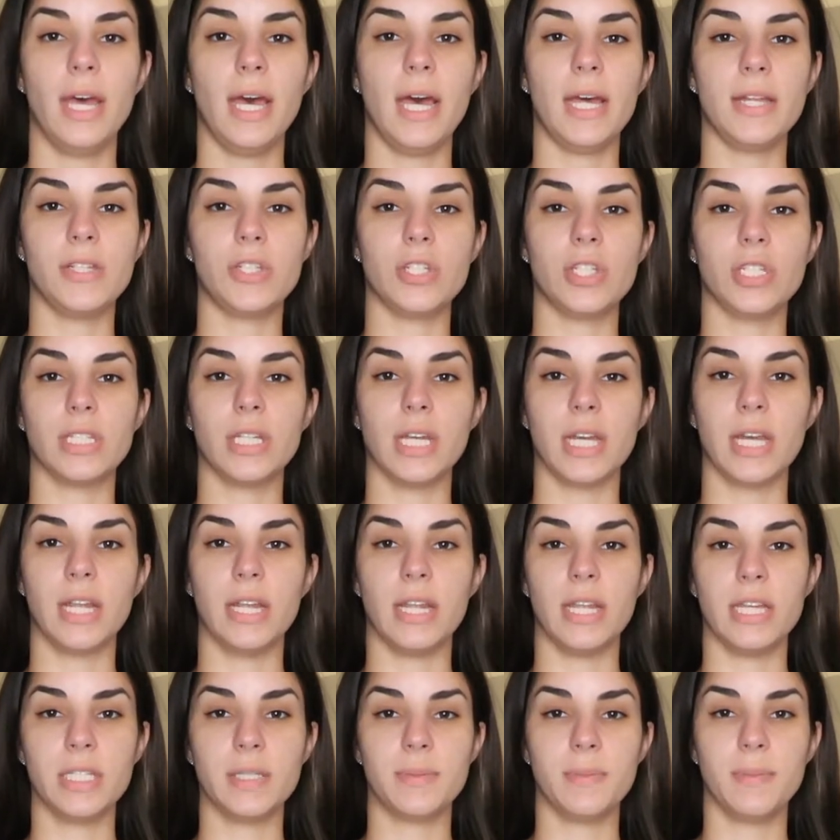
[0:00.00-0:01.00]
It's just
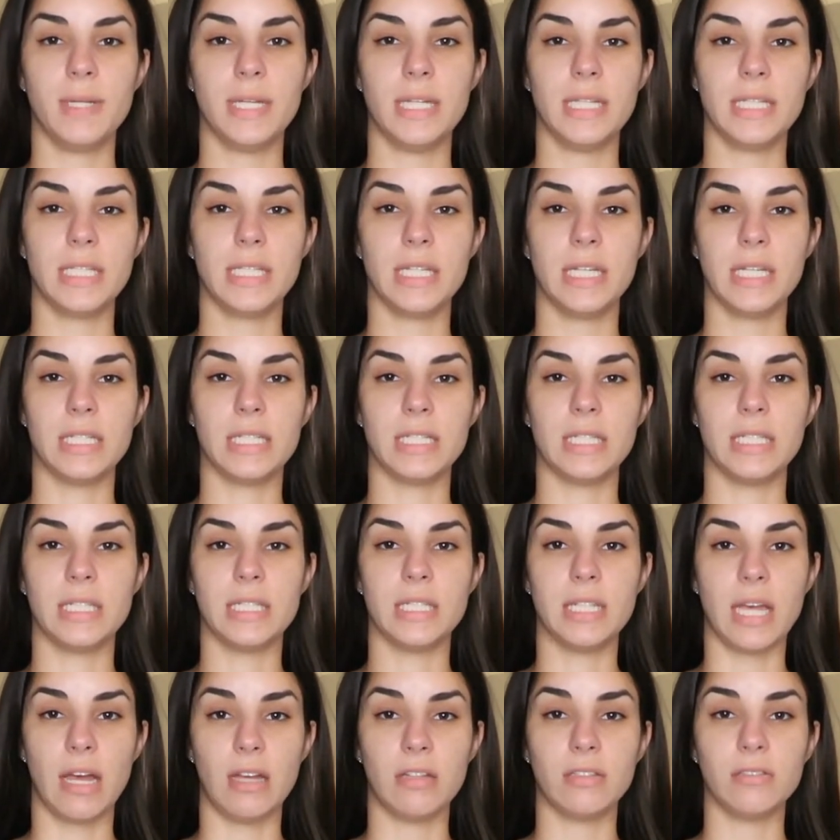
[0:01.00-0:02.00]
like this piece
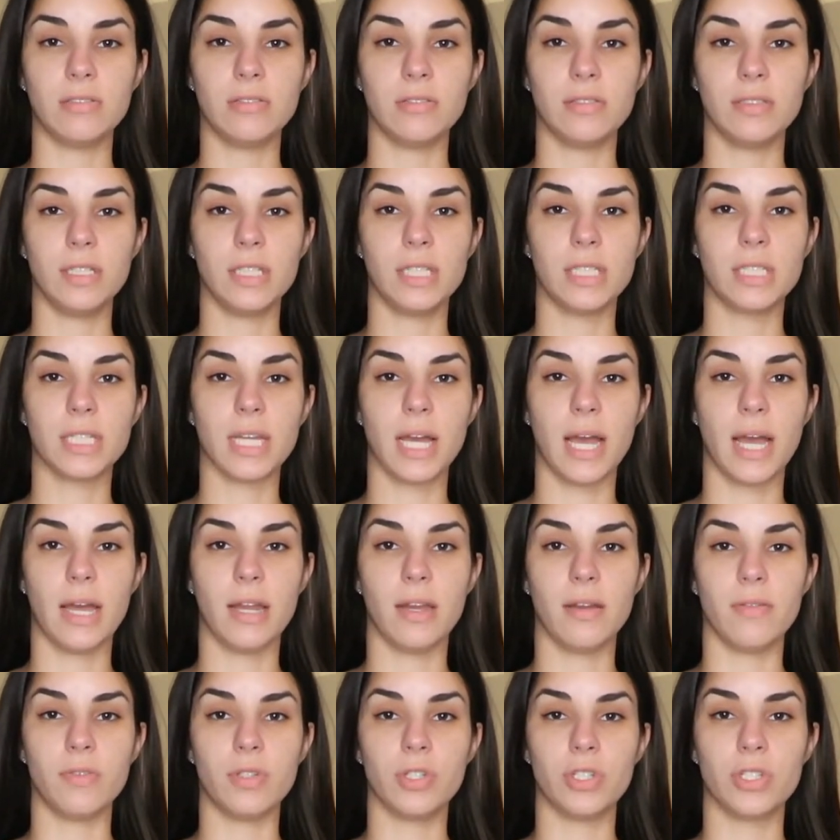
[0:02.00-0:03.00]
itself is
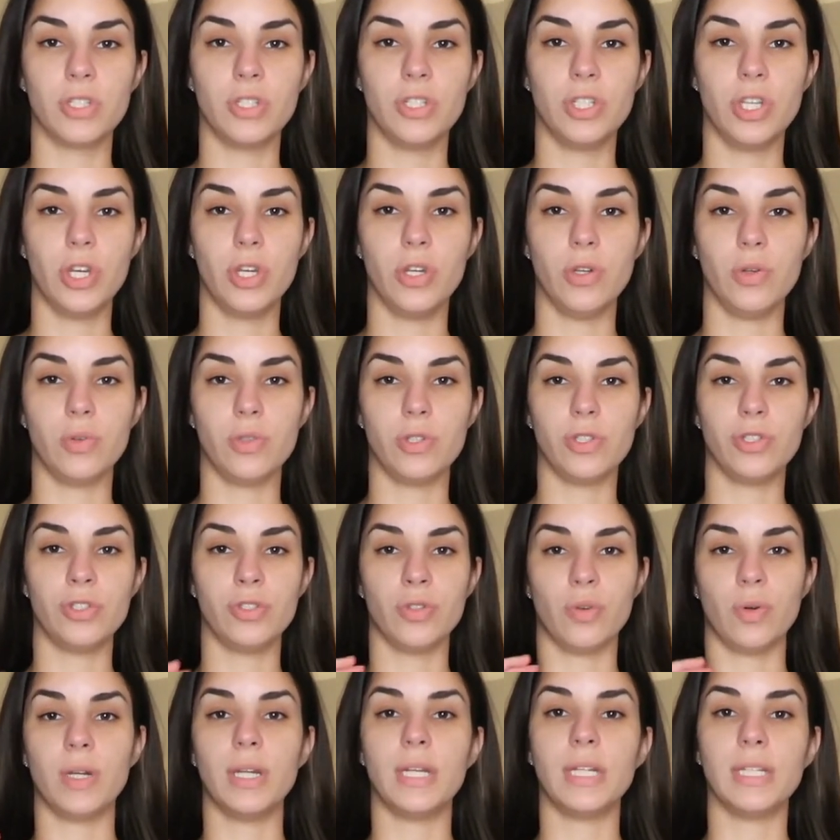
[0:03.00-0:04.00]
kind of just too
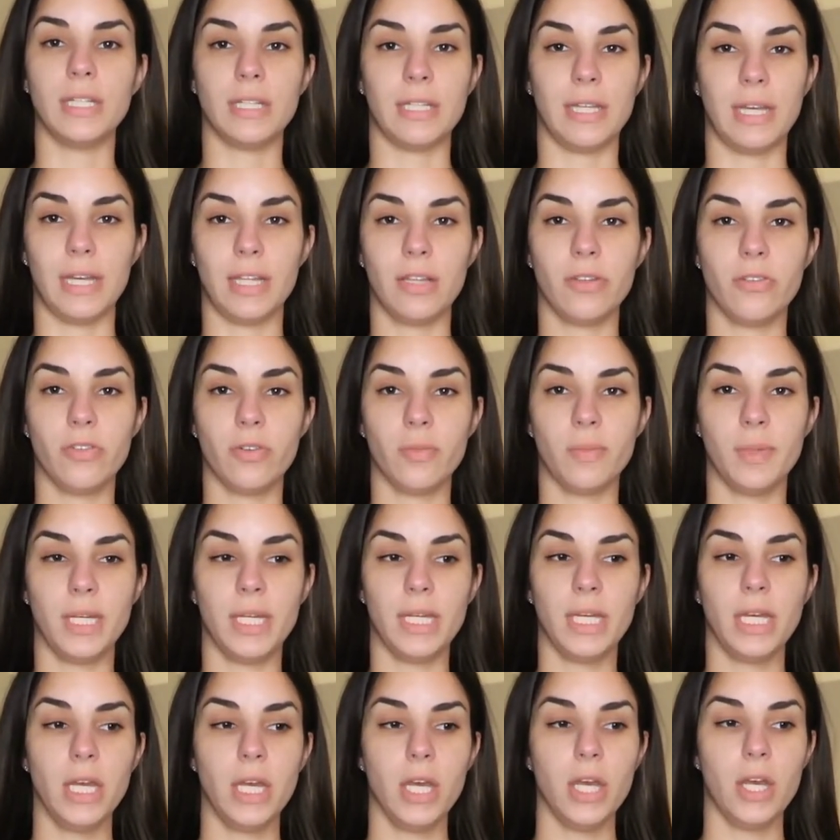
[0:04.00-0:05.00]
short in length for
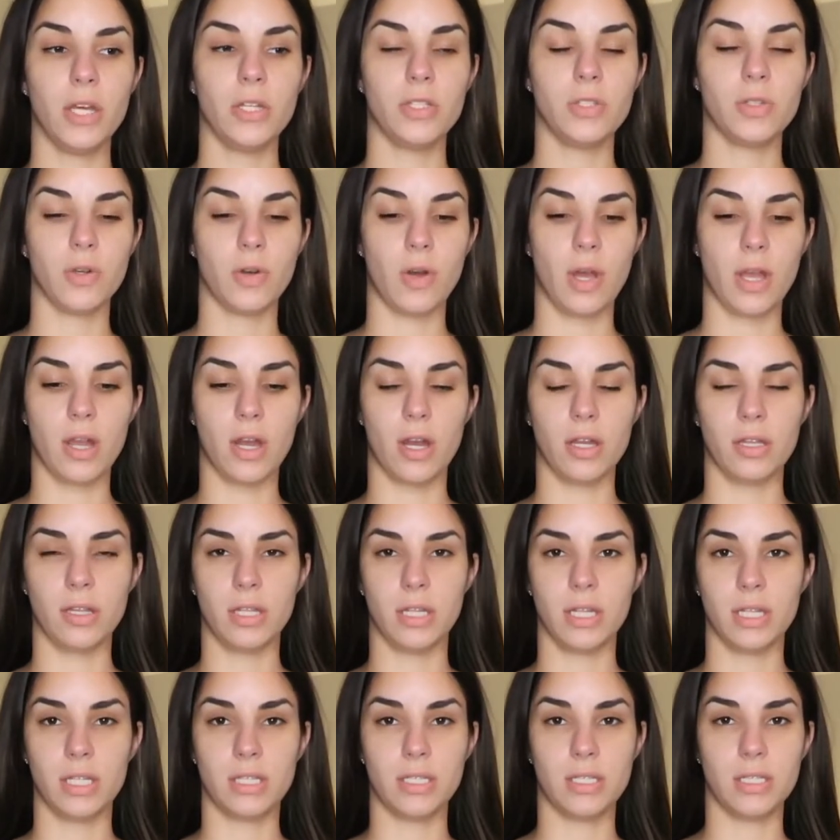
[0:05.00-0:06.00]
me. So I got
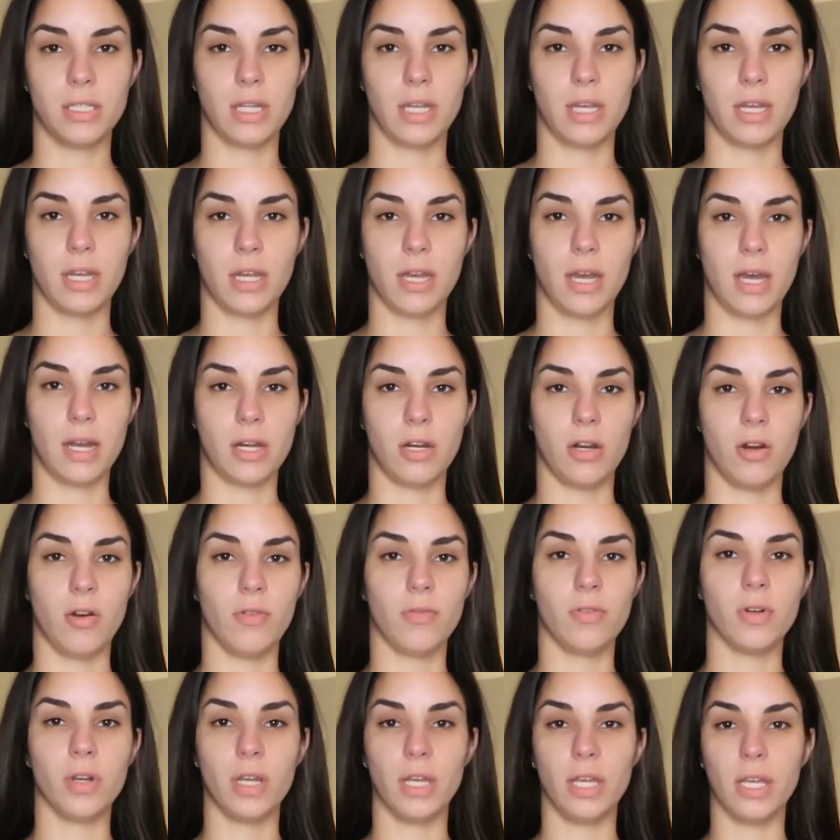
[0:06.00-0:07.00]
this like, I don't know,
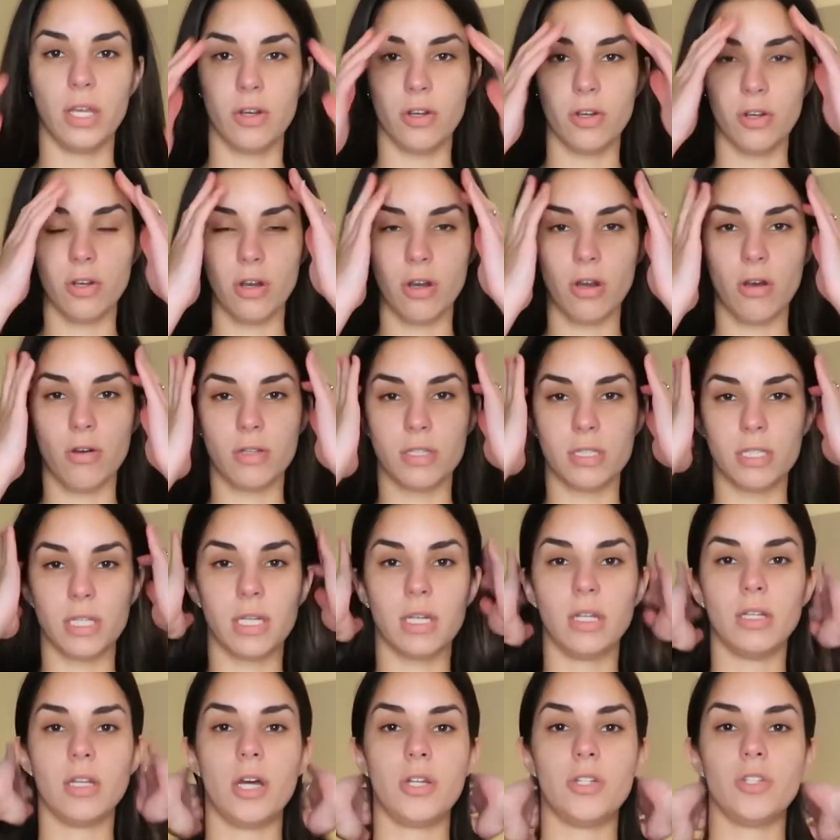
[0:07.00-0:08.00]
over a year ago. It's
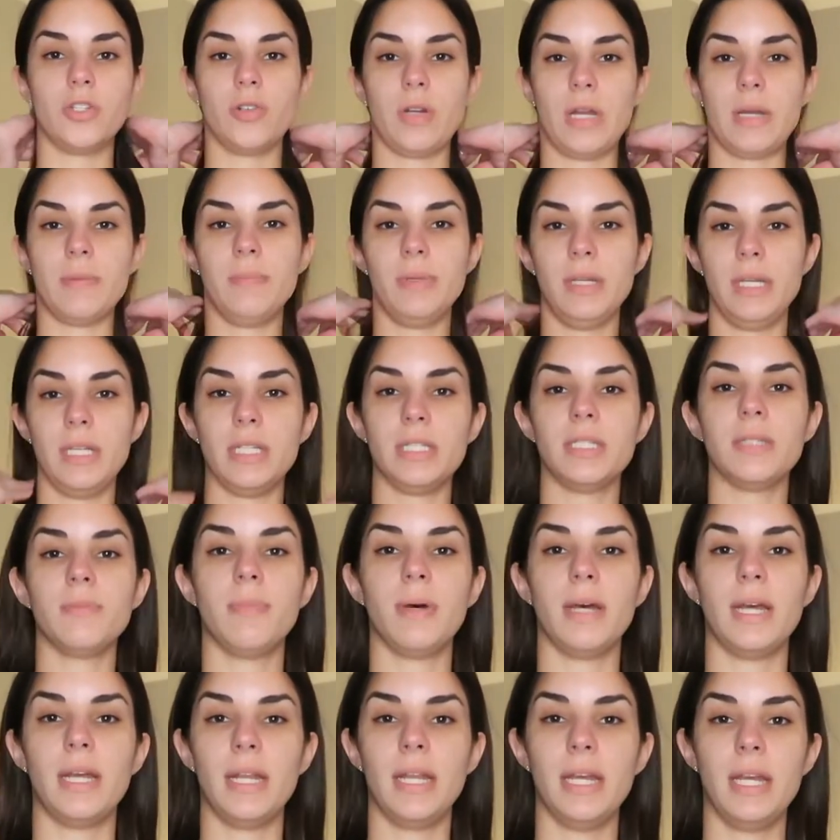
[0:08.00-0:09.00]
like a lingerie piece,
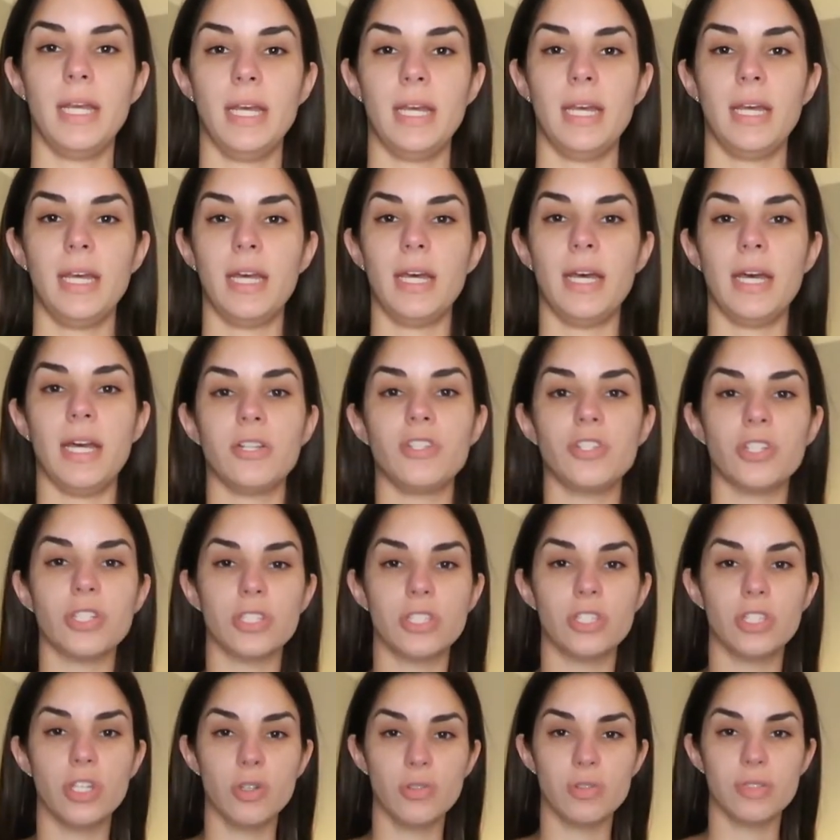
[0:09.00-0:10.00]
but it's
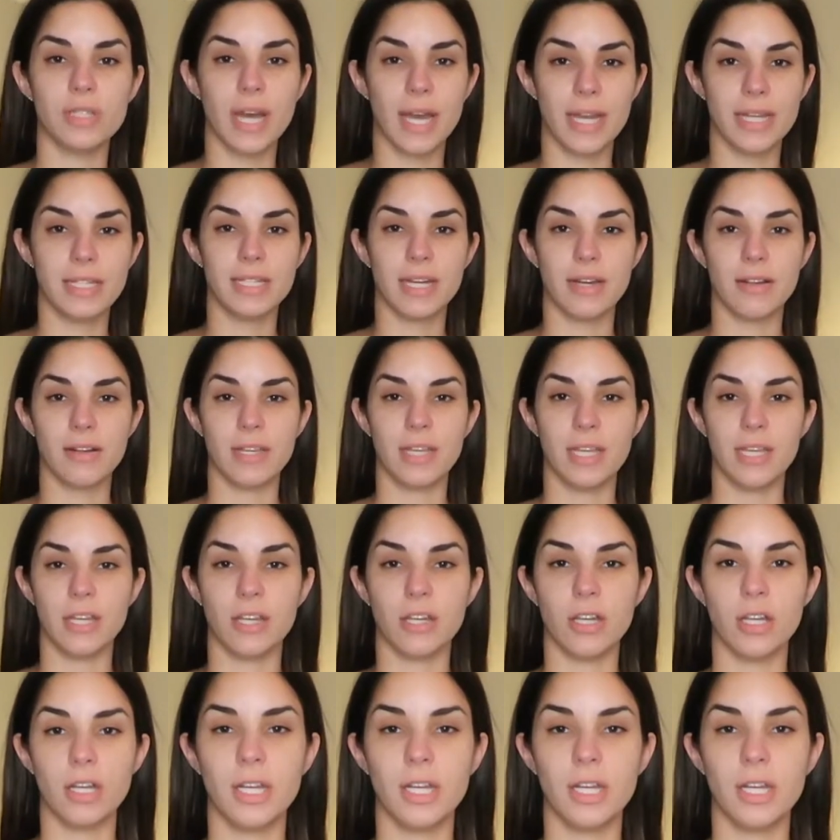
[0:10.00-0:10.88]
just too tight down here.